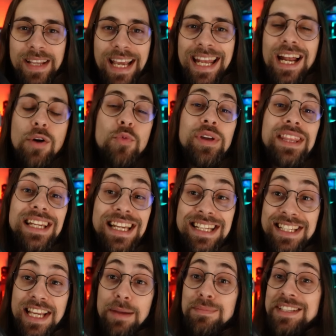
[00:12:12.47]
And now with the
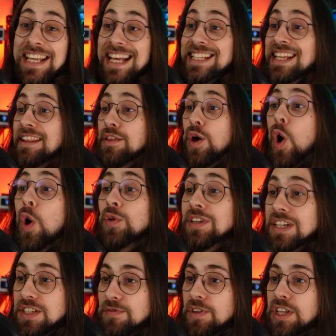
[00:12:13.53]
last game tested on
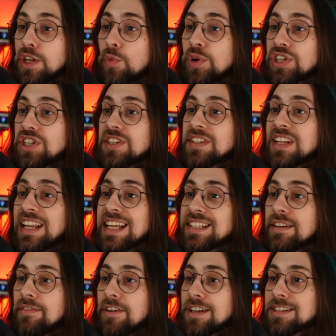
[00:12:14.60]
this video, which is The Last
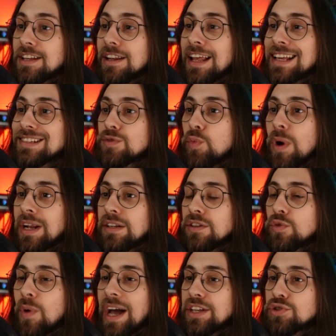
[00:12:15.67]
of Us, the last one
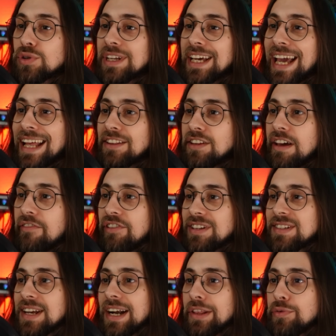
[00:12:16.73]
to actually get the
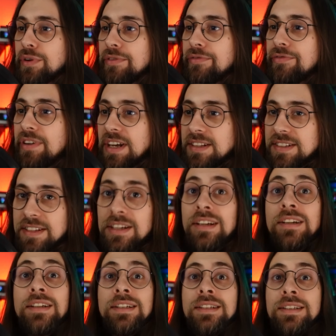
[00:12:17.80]
FSR 3 fix.
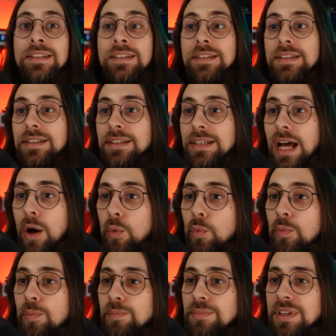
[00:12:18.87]
Now,
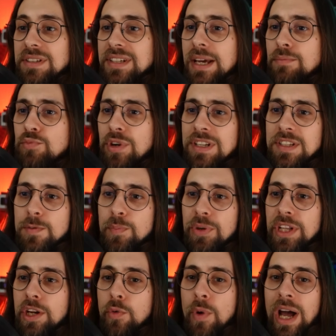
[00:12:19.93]
this game runs
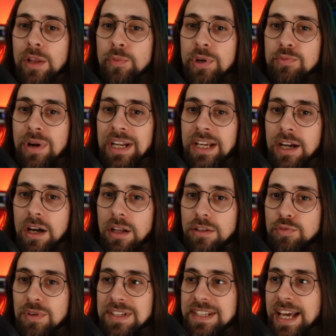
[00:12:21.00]
pretty well. We're running
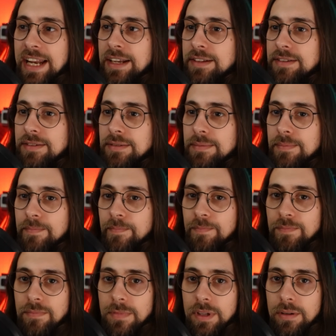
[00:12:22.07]
ultra settings.
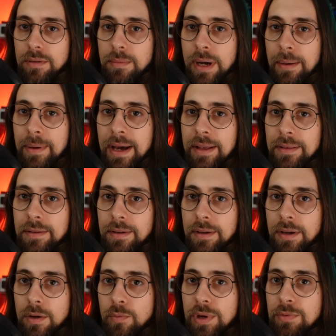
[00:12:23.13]
My bad.
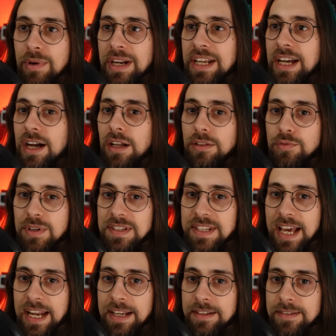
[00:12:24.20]
We're running ultra
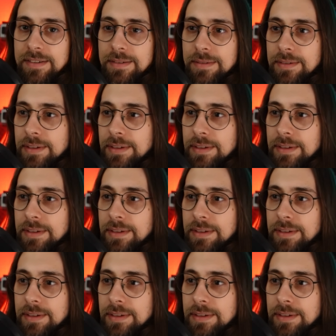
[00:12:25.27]
settings.